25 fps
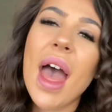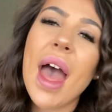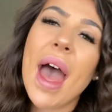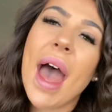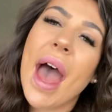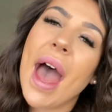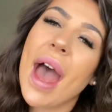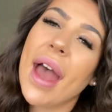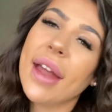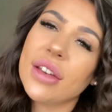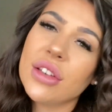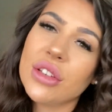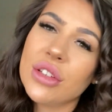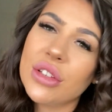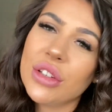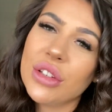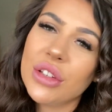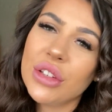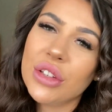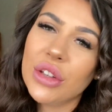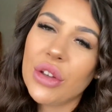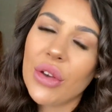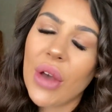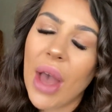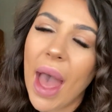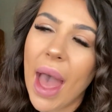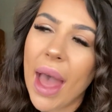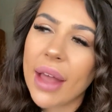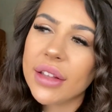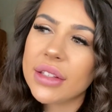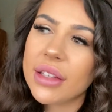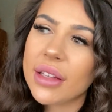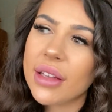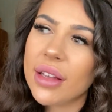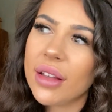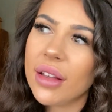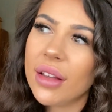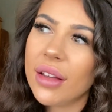and you had
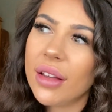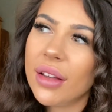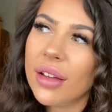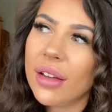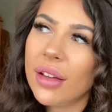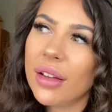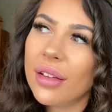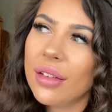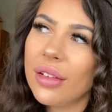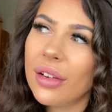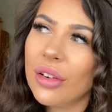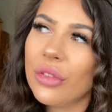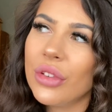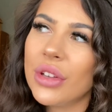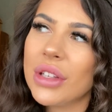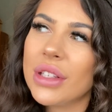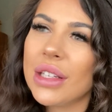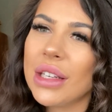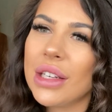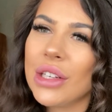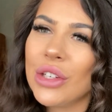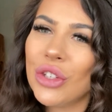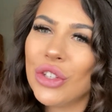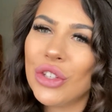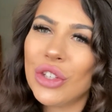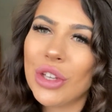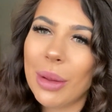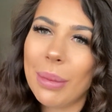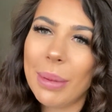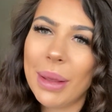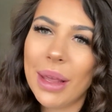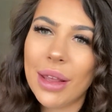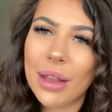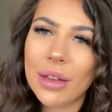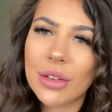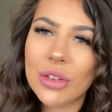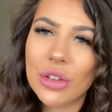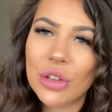to obviously ship
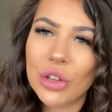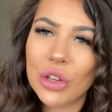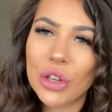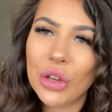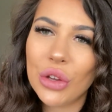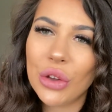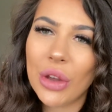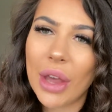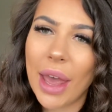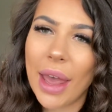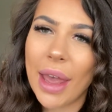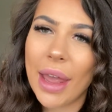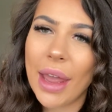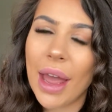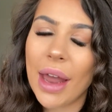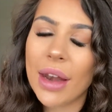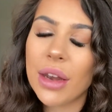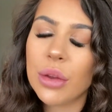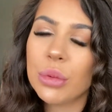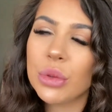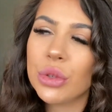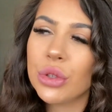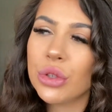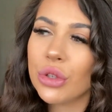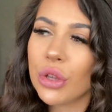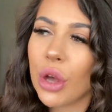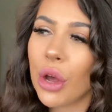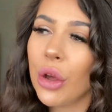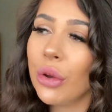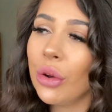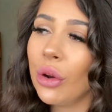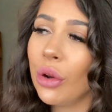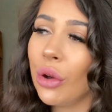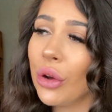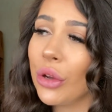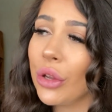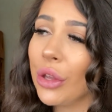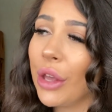it into UK and it was so
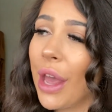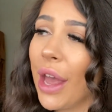long.